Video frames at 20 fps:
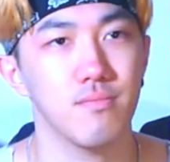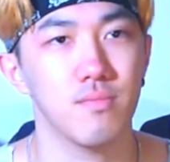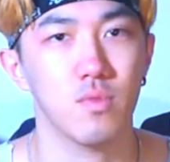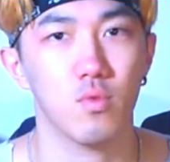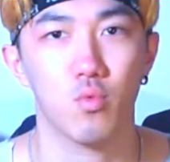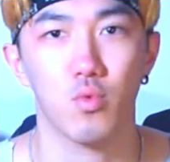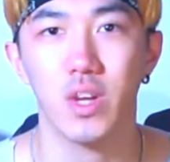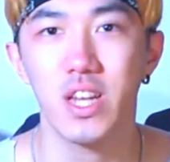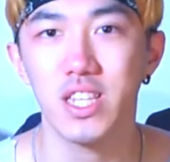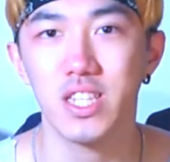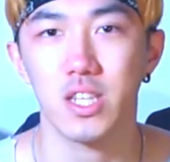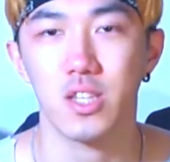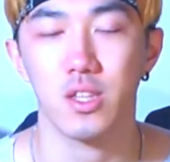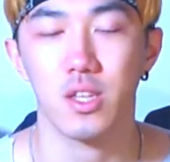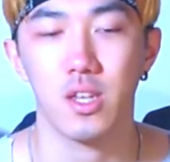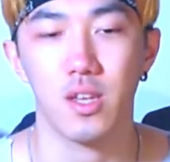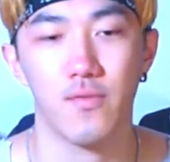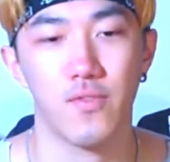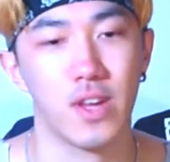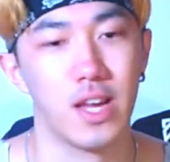
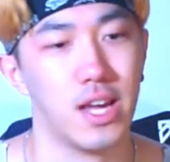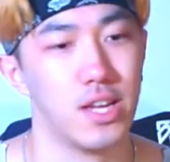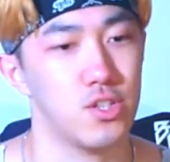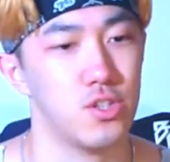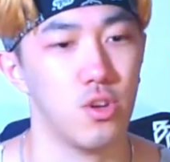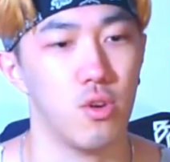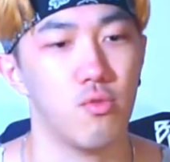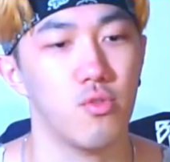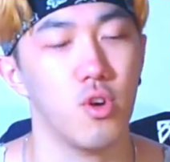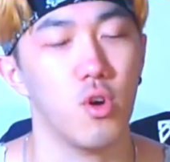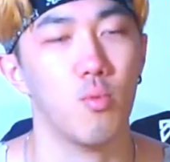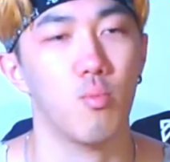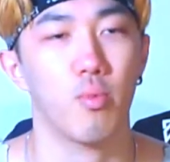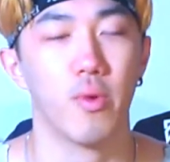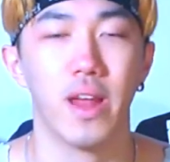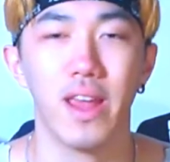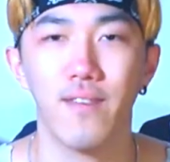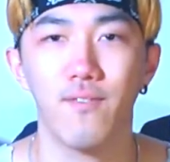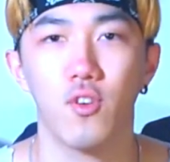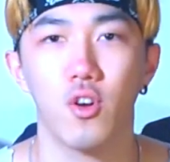recently, if you guys don't know,
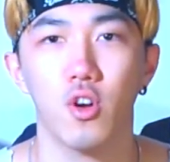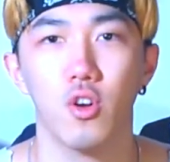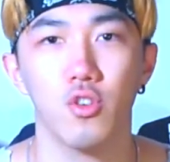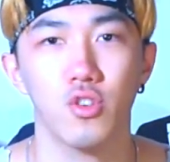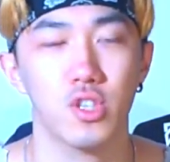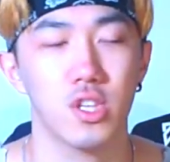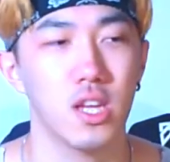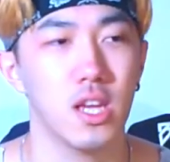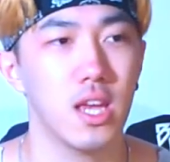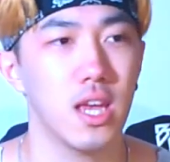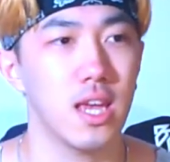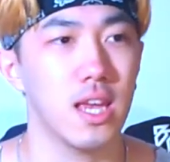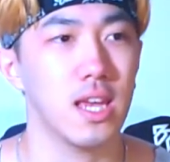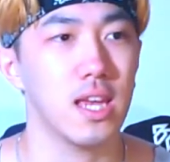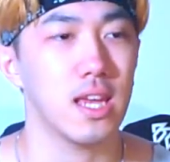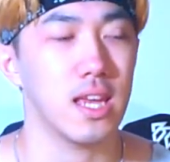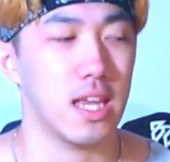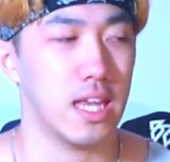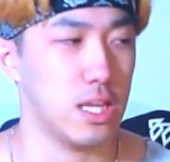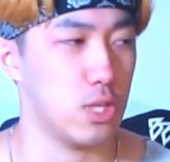Brave Girls
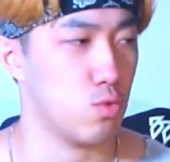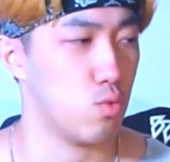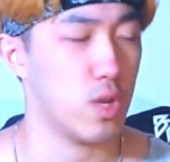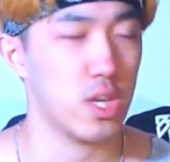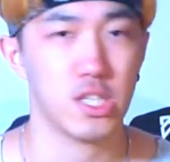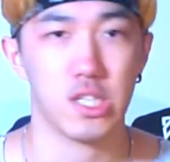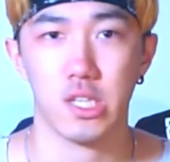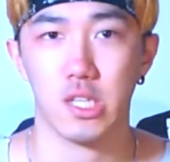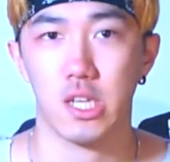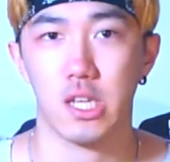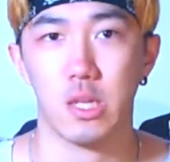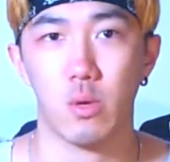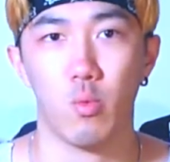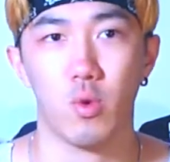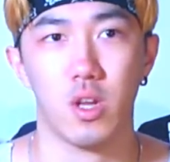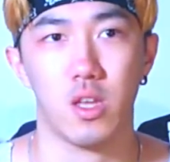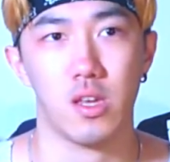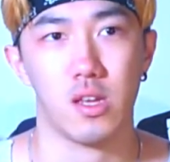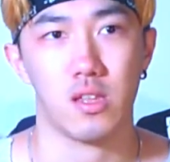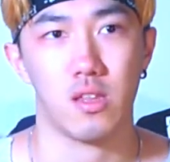is recently
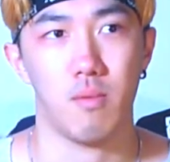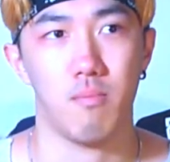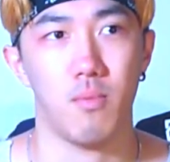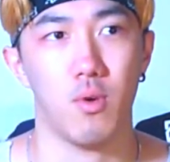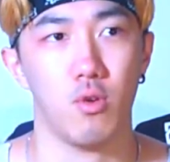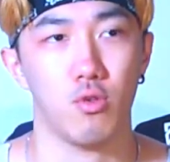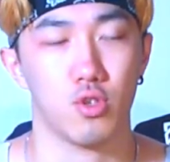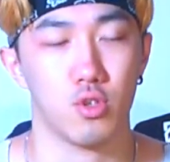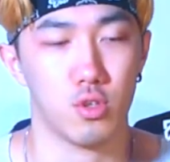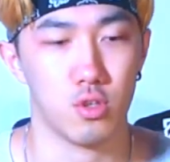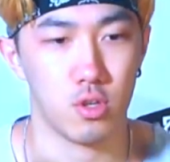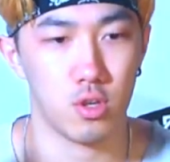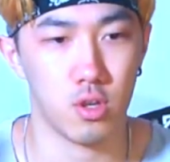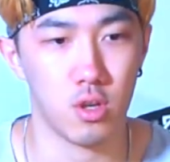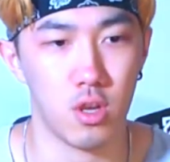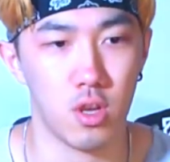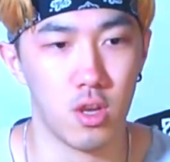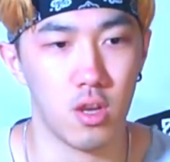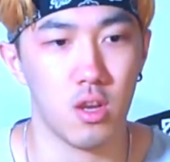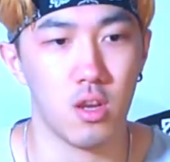one of like the most,
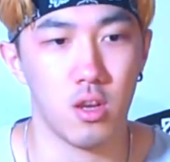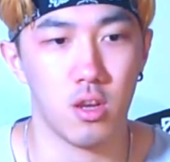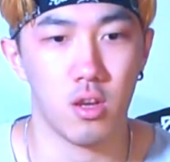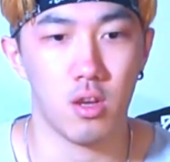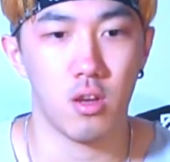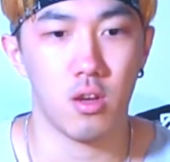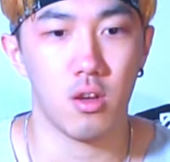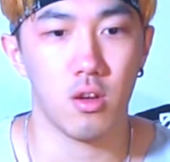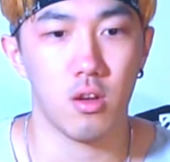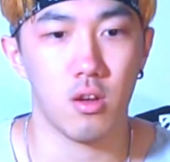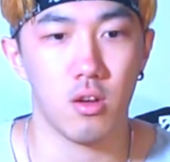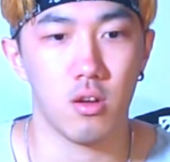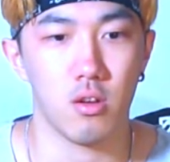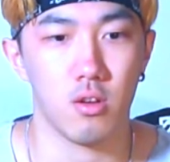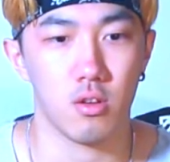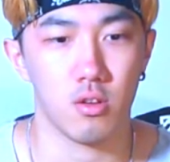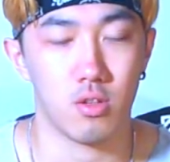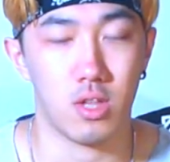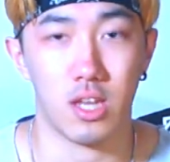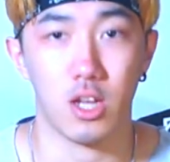
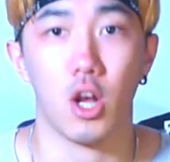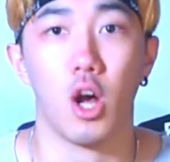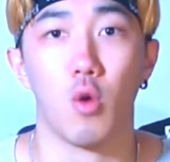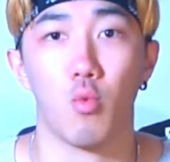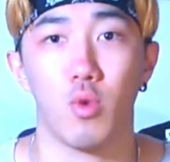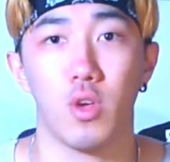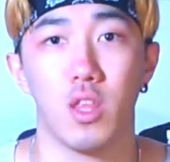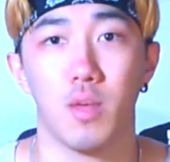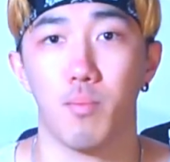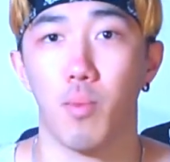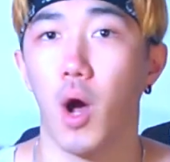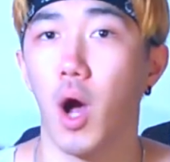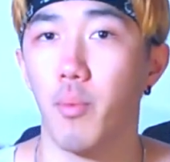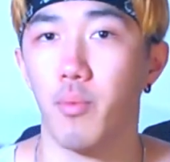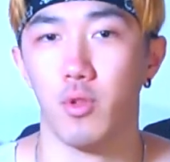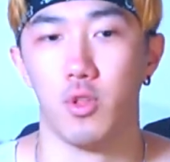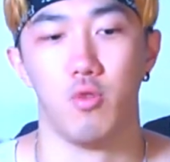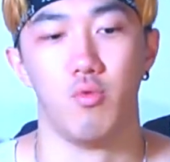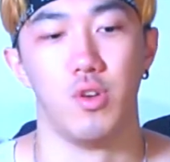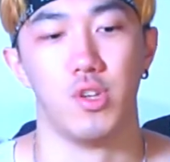they got really
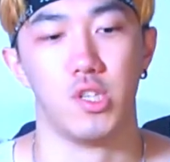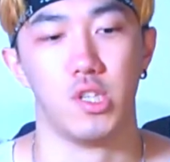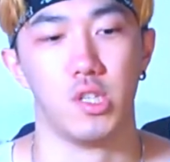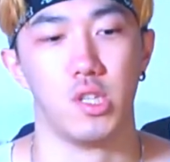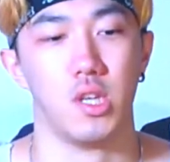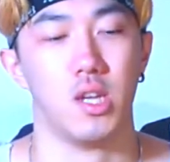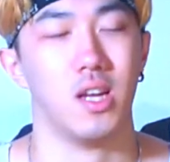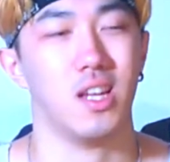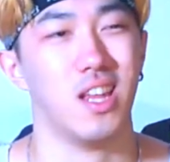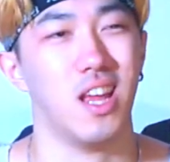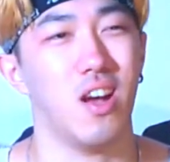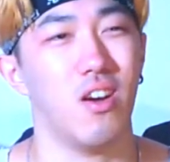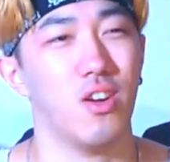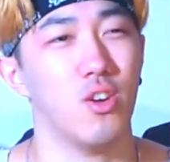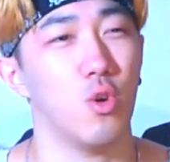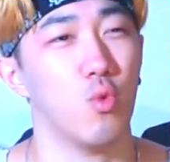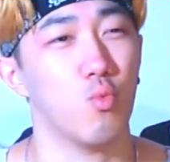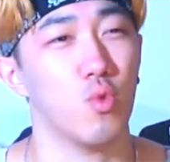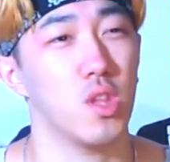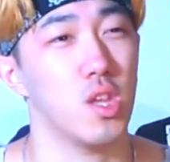popular recently. And now I
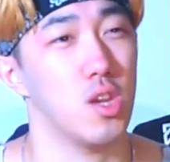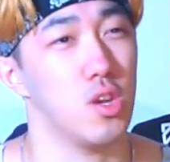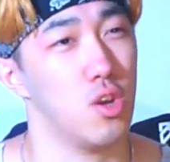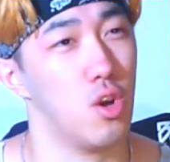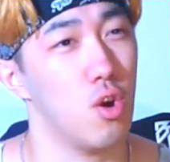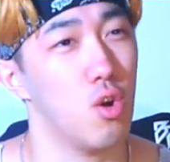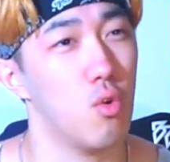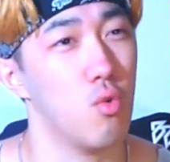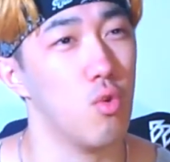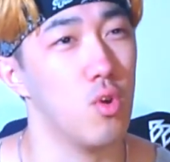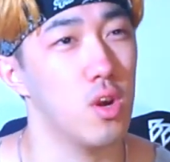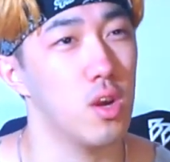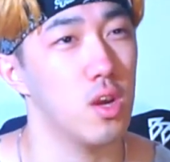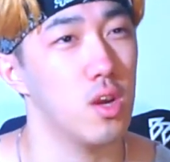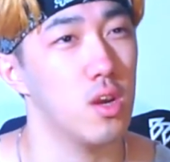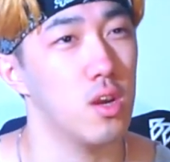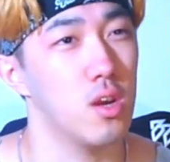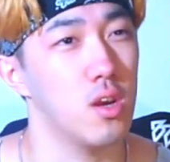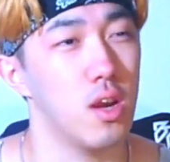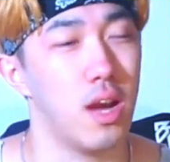kind of know
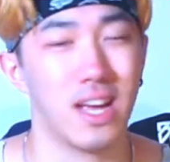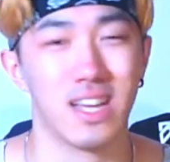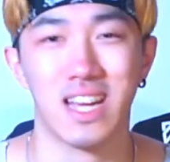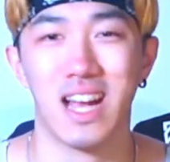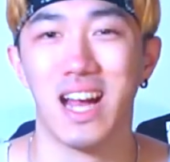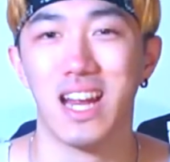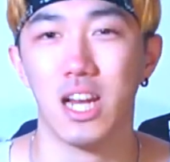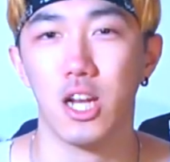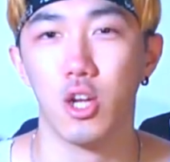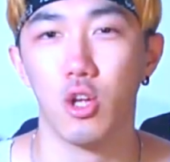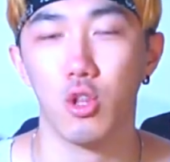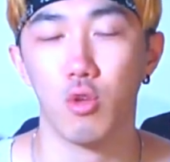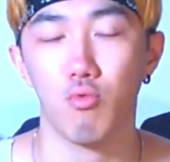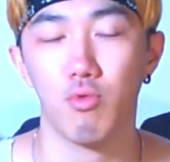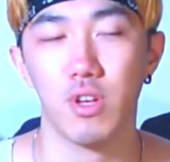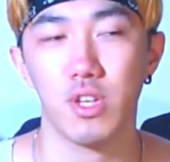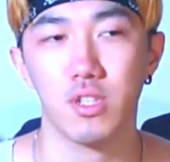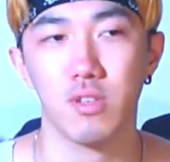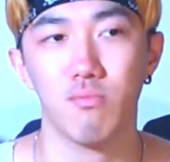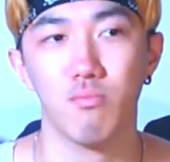the
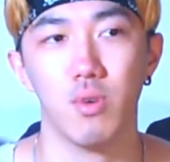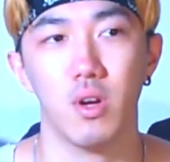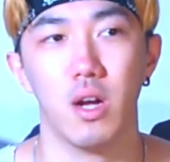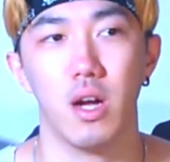reason, but